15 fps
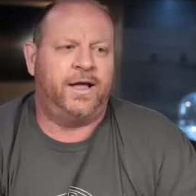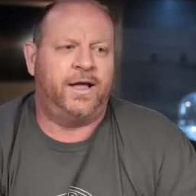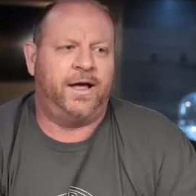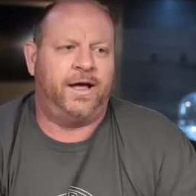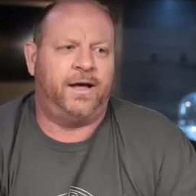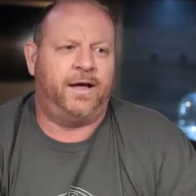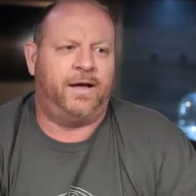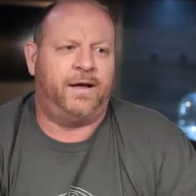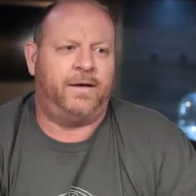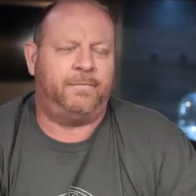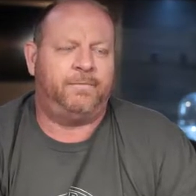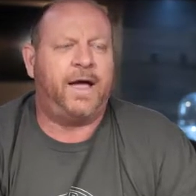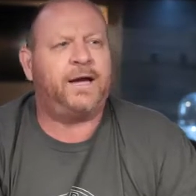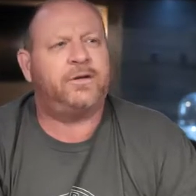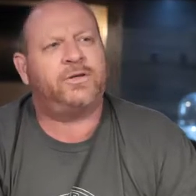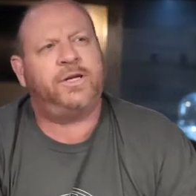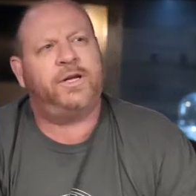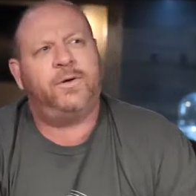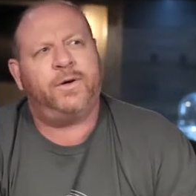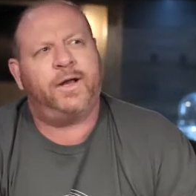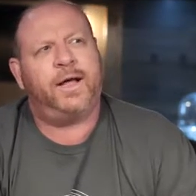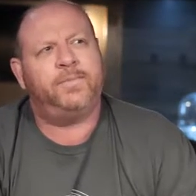Actually, you
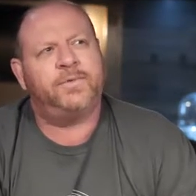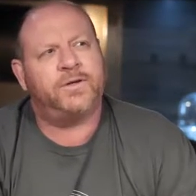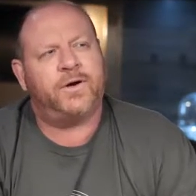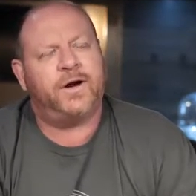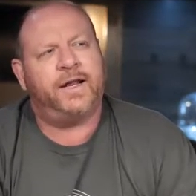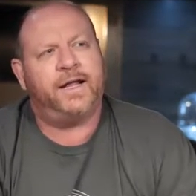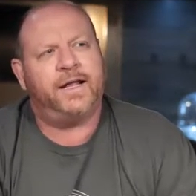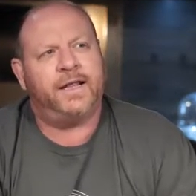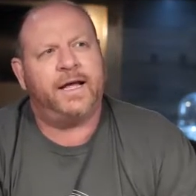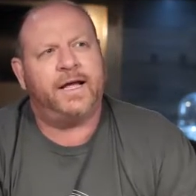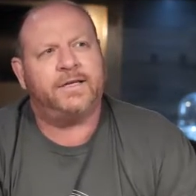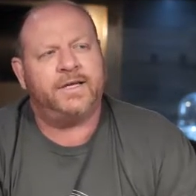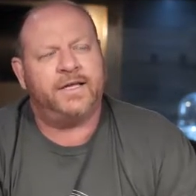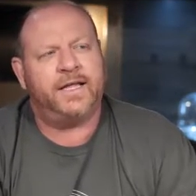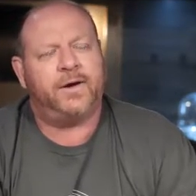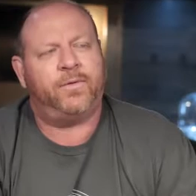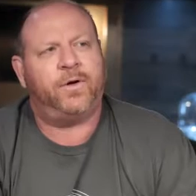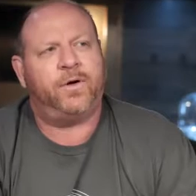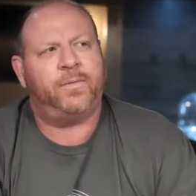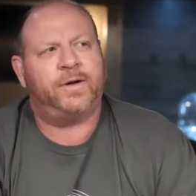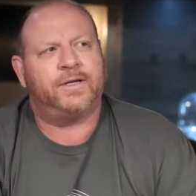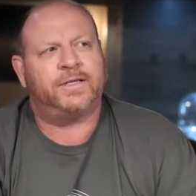know what? I'm sorry that I said that
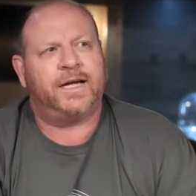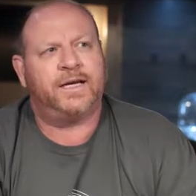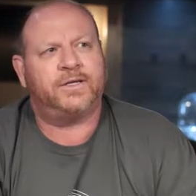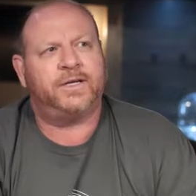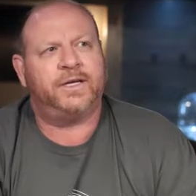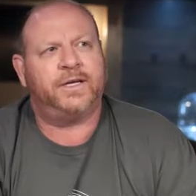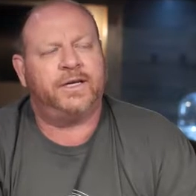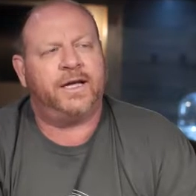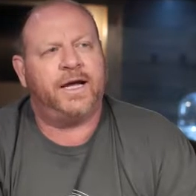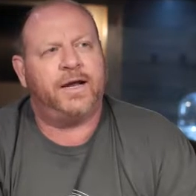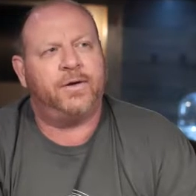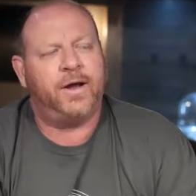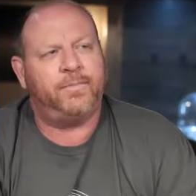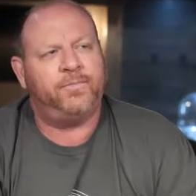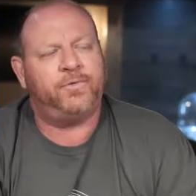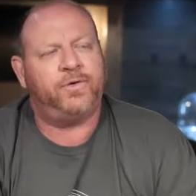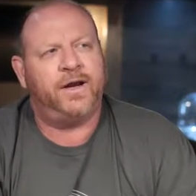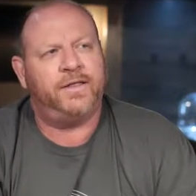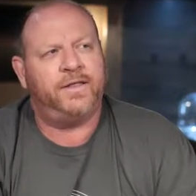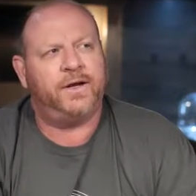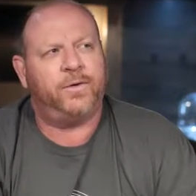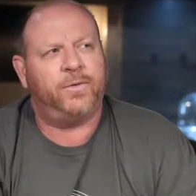wrong, because I'm trying
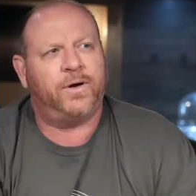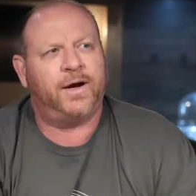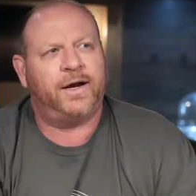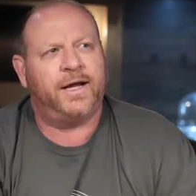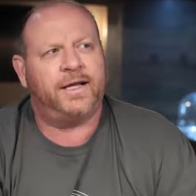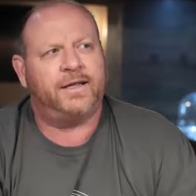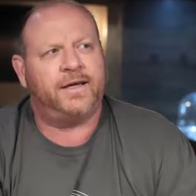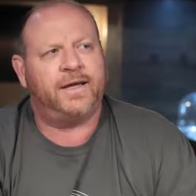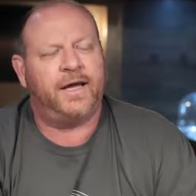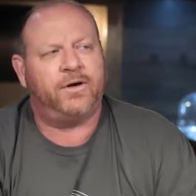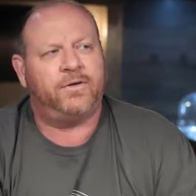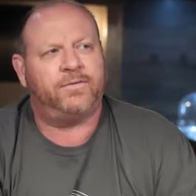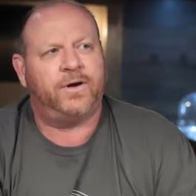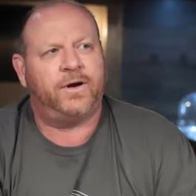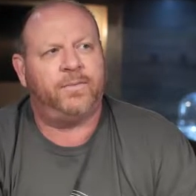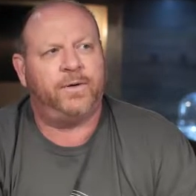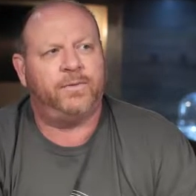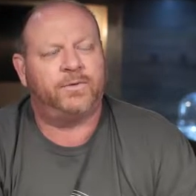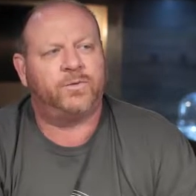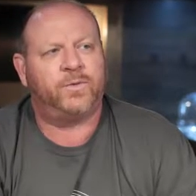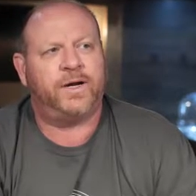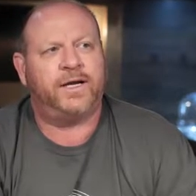to think of where I got the kegel from. It
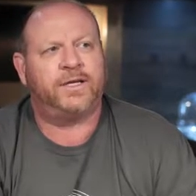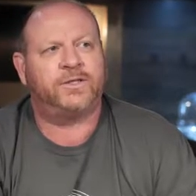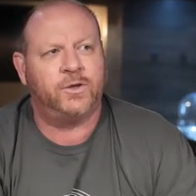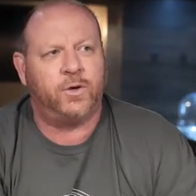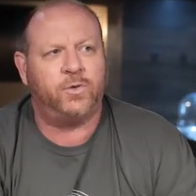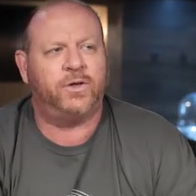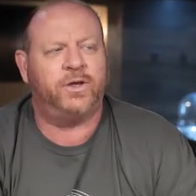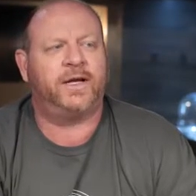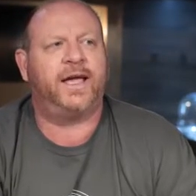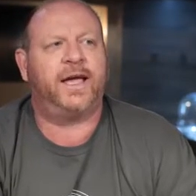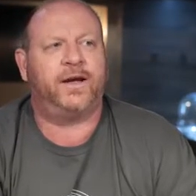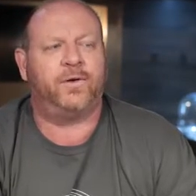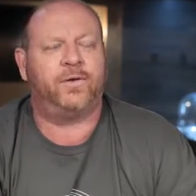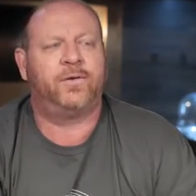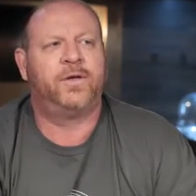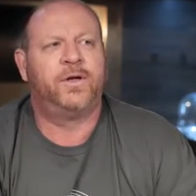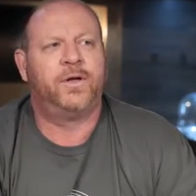was when I sold the kegel,